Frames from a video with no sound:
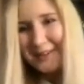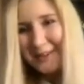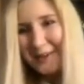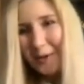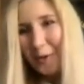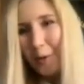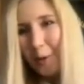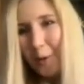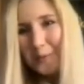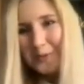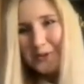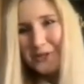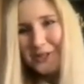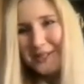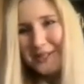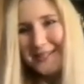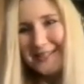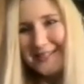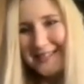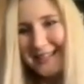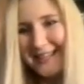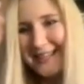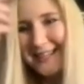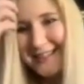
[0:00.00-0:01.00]

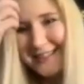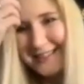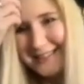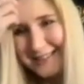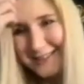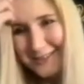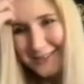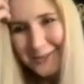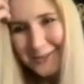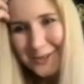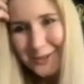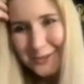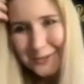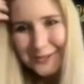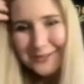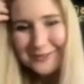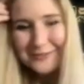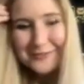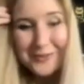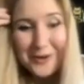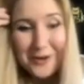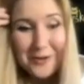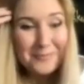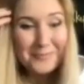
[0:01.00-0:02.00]
options, yeah, to
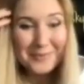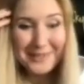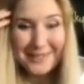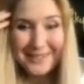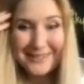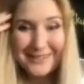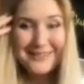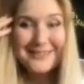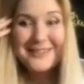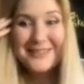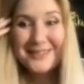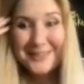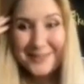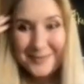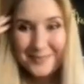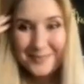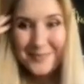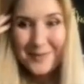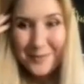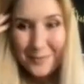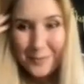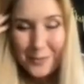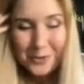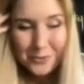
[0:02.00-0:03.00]
choose from, but
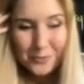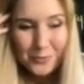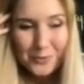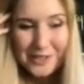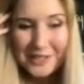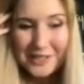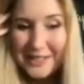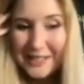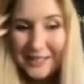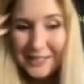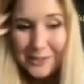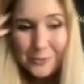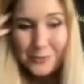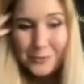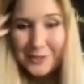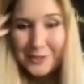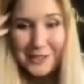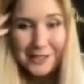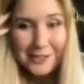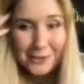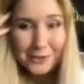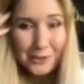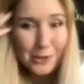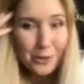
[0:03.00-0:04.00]
what we need
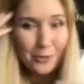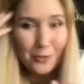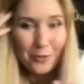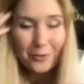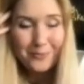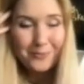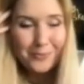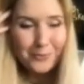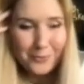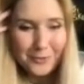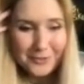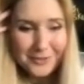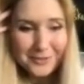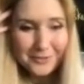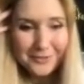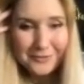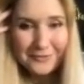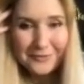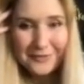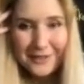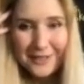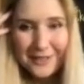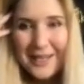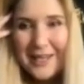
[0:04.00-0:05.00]
no
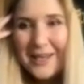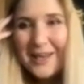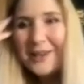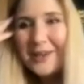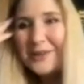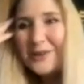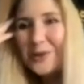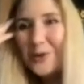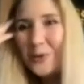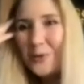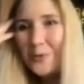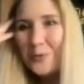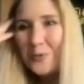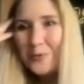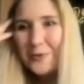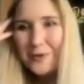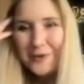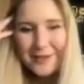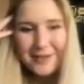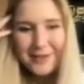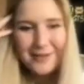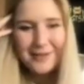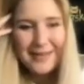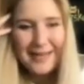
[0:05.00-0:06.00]
apostrophe, no
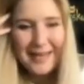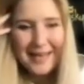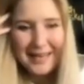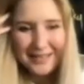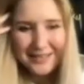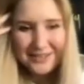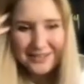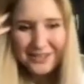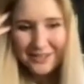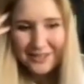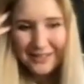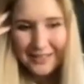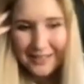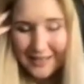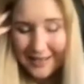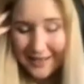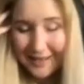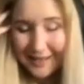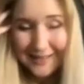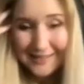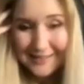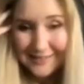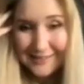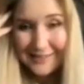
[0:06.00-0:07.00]
ending
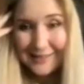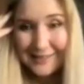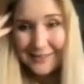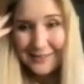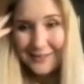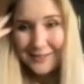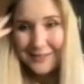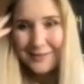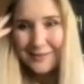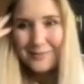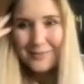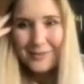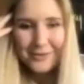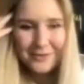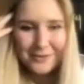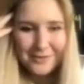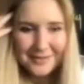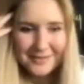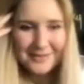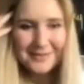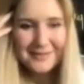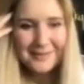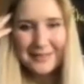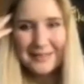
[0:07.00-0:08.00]
S,
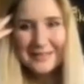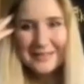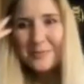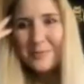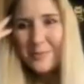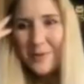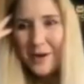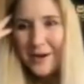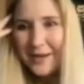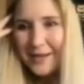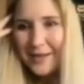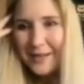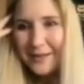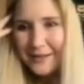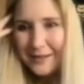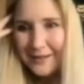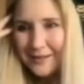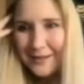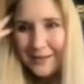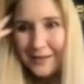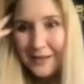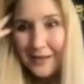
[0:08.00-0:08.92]
because 6 mile